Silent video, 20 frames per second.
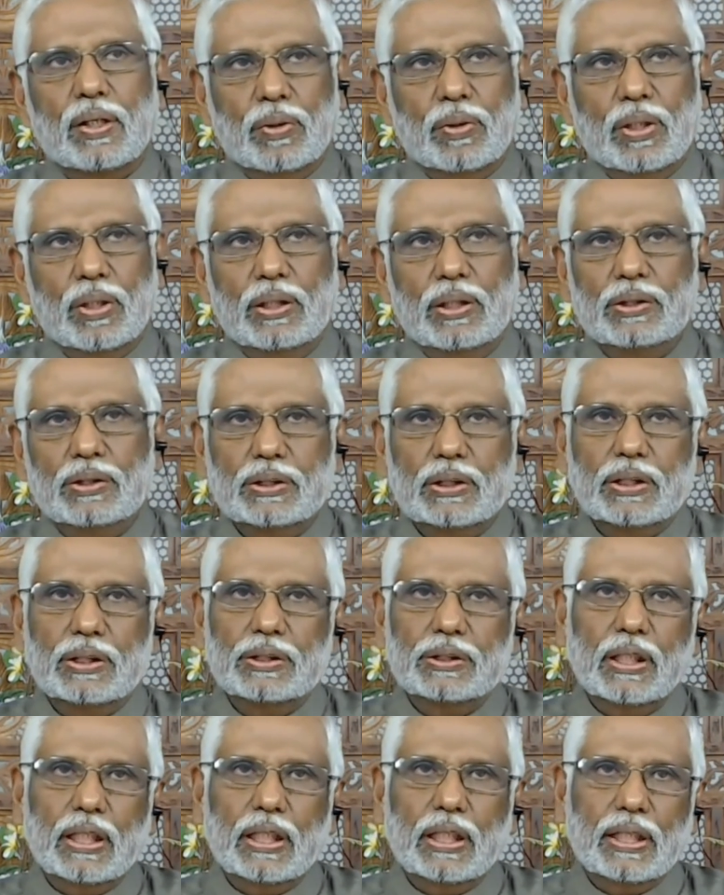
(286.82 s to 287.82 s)
For
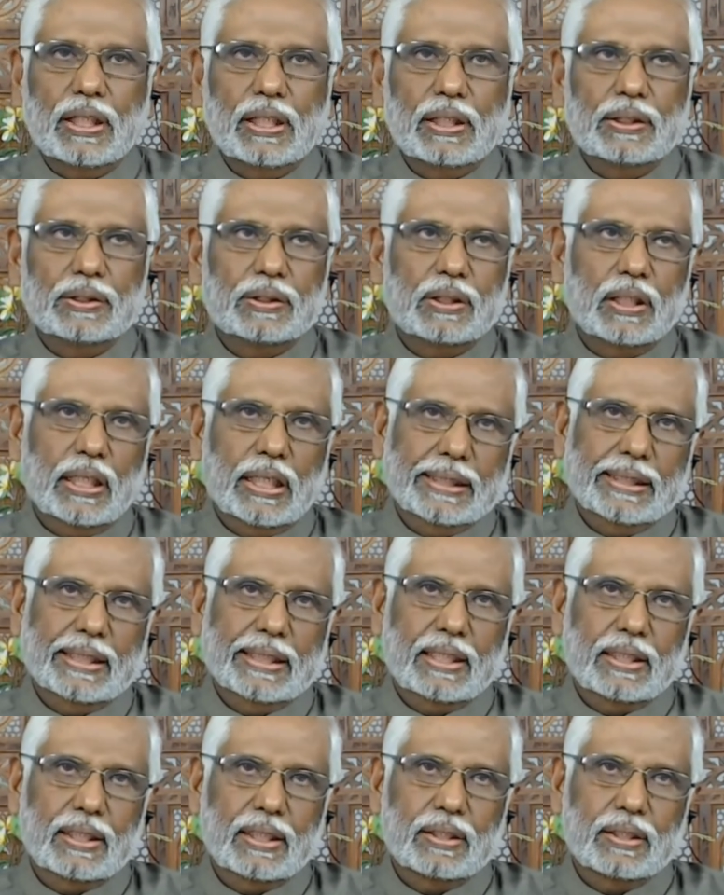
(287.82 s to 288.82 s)
instance, there is
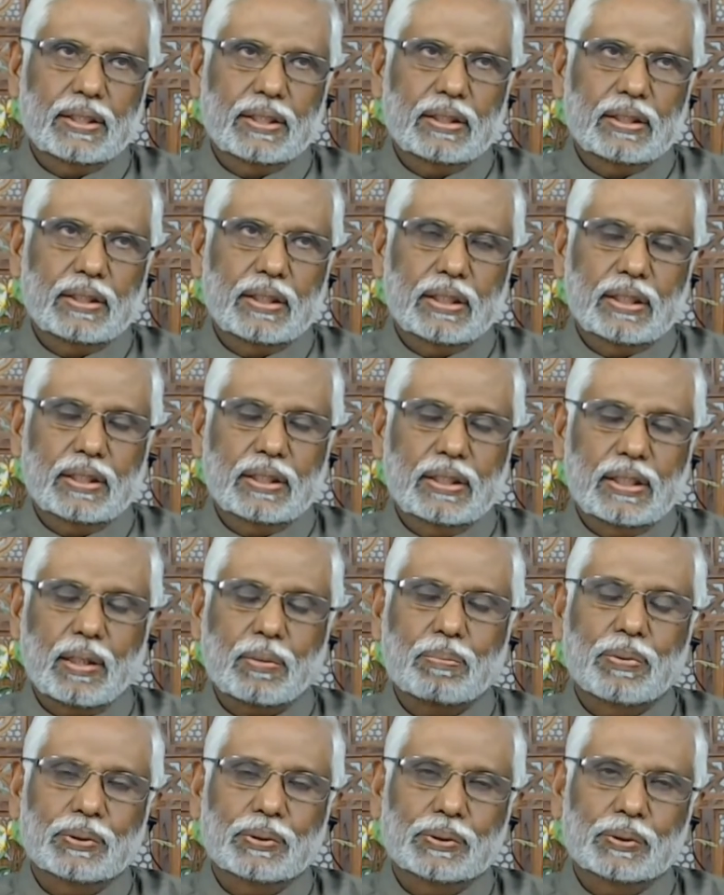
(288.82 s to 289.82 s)
the
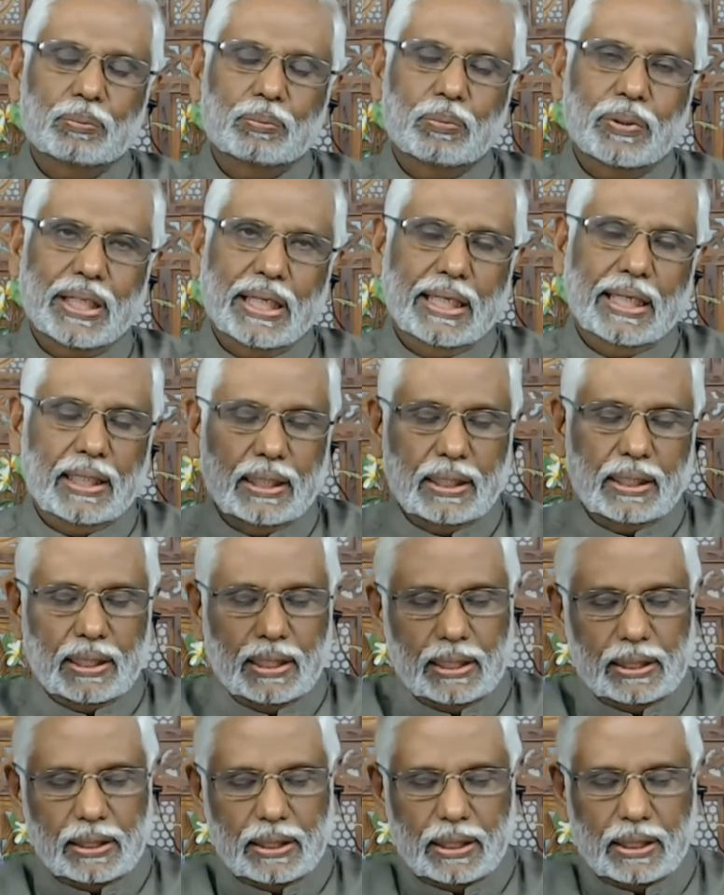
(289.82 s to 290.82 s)
topmost brain,
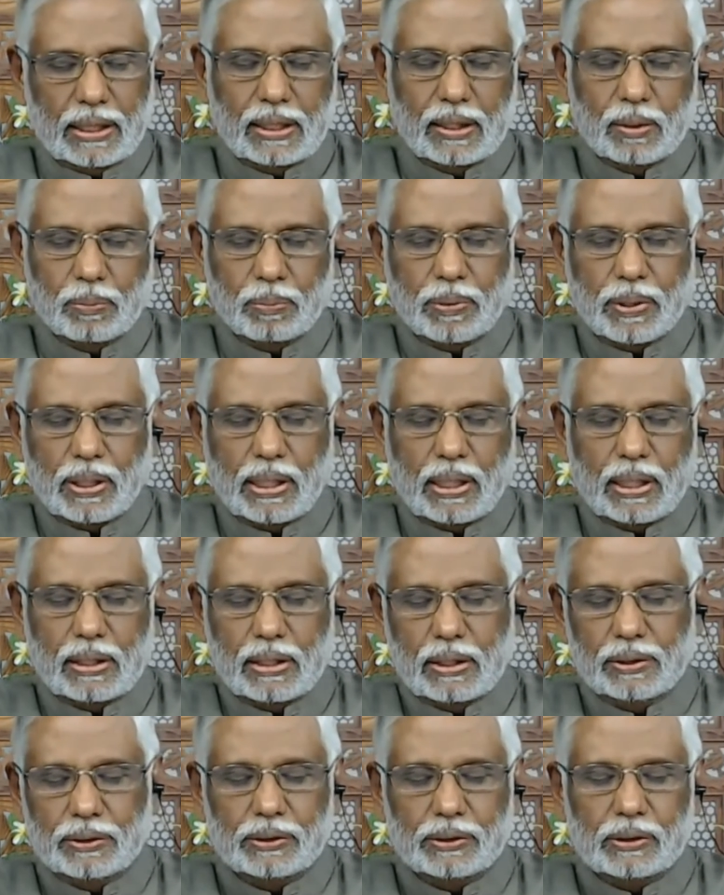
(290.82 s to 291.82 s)

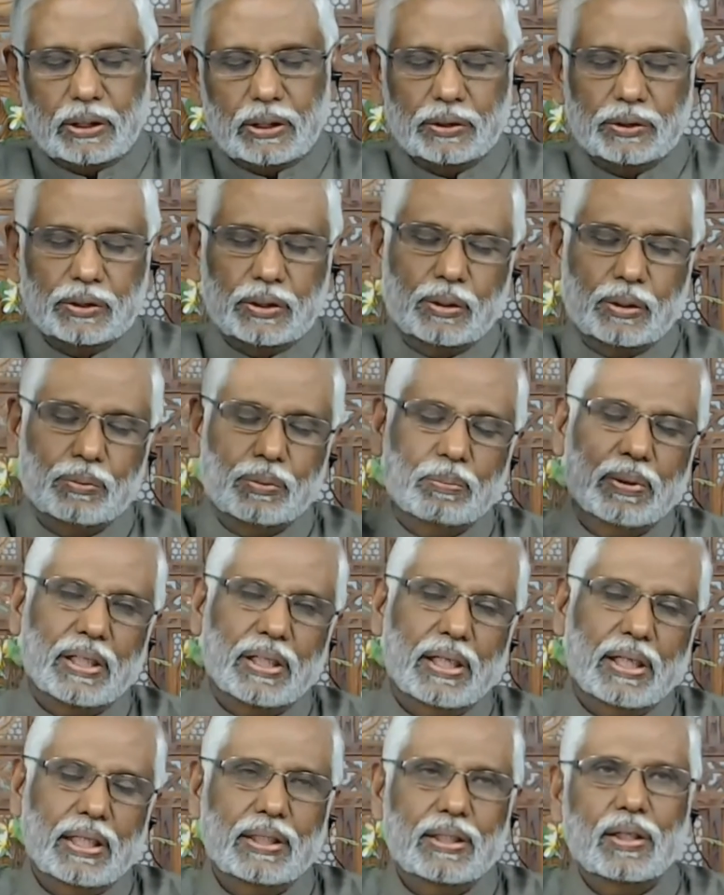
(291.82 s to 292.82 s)
the juncture of the
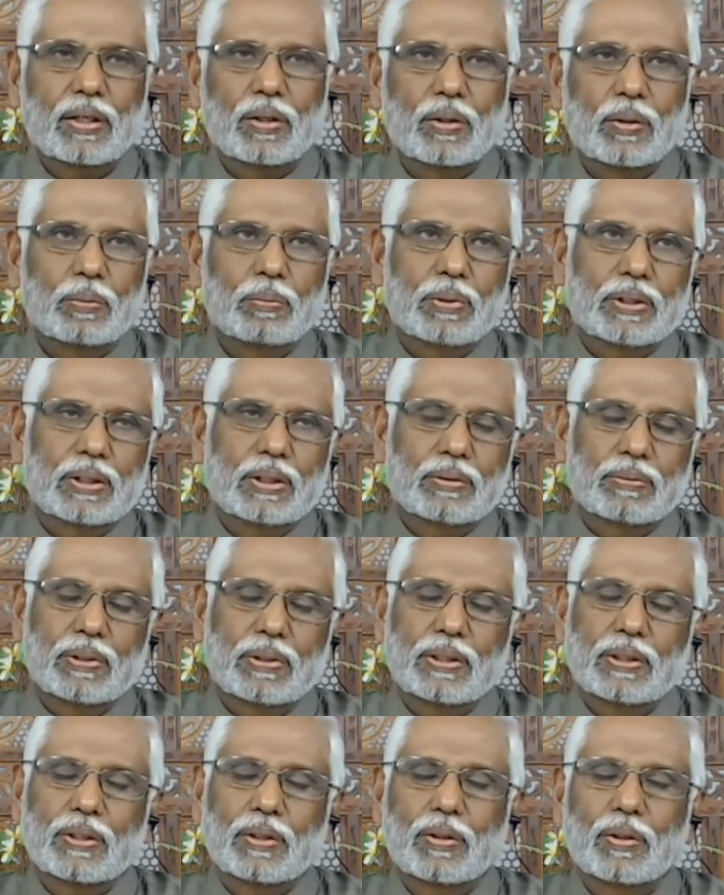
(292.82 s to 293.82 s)
parietal lobe and the
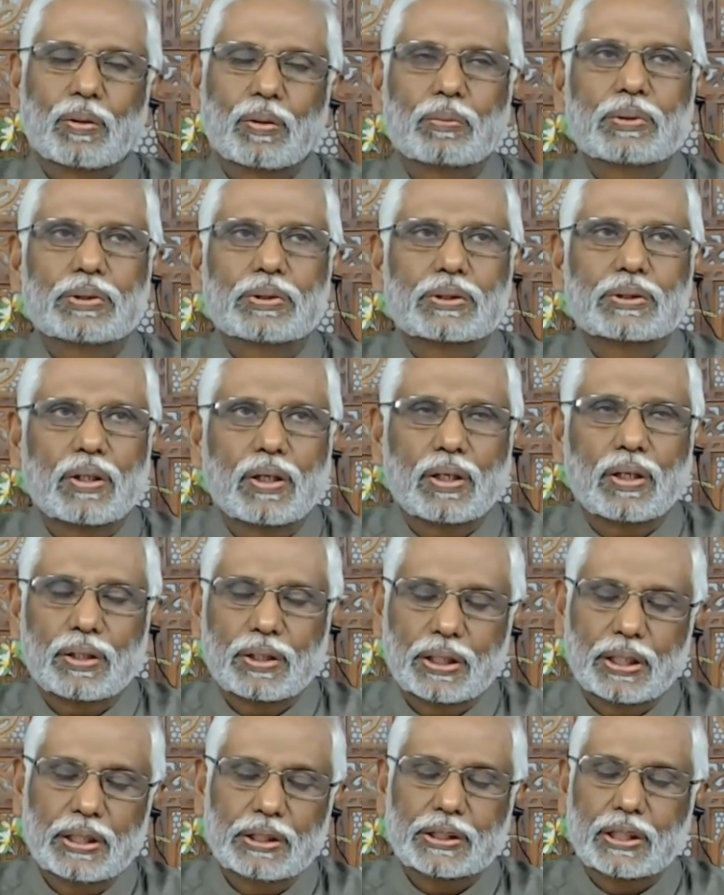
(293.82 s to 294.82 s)
frontal lobe is called
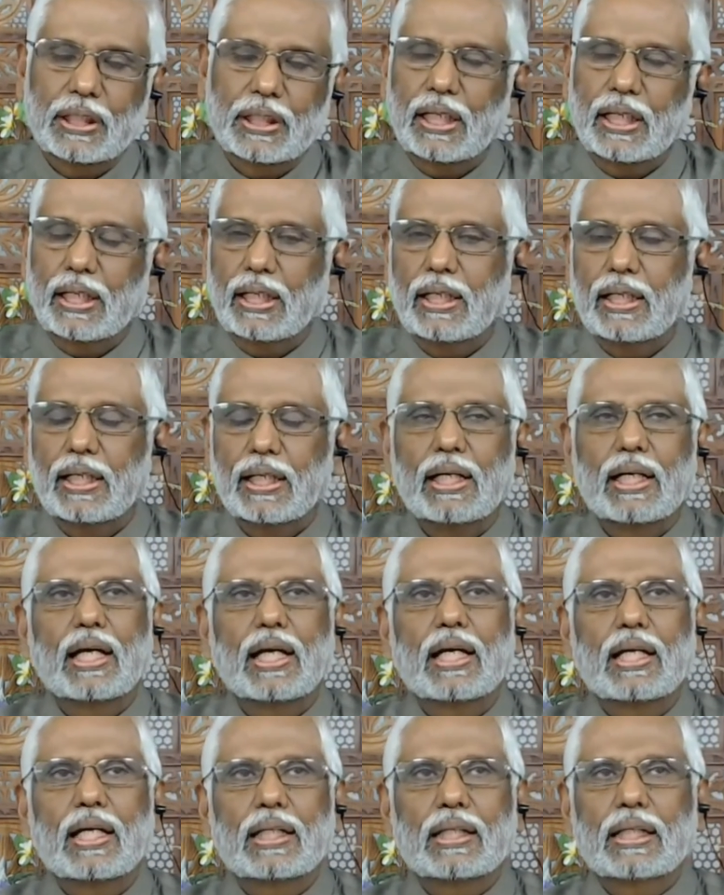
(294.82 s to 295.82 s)
the Ishana.
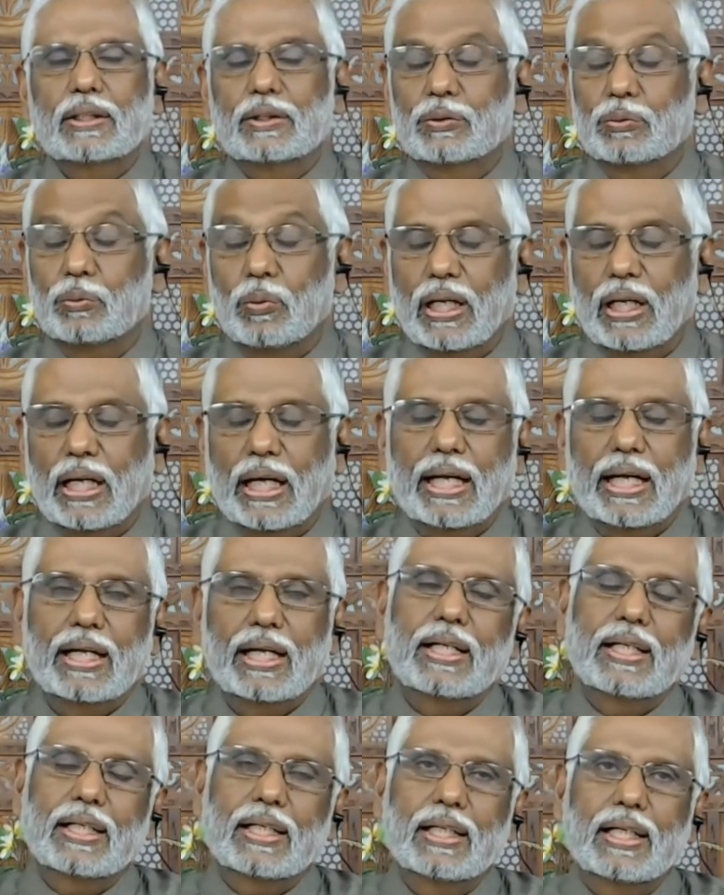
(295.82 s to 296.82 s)
That's one
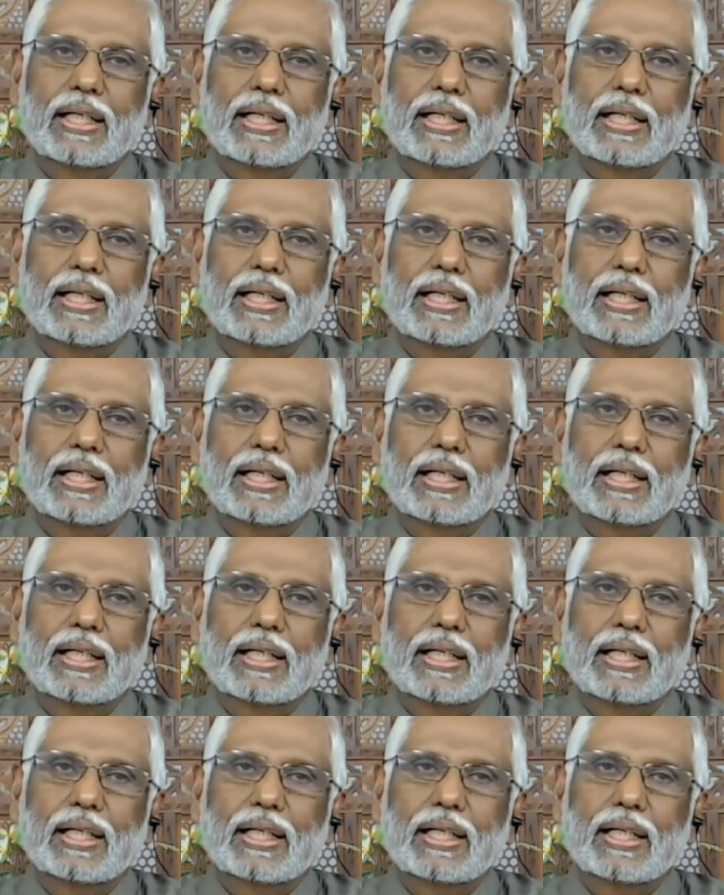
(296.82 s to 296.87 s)
head.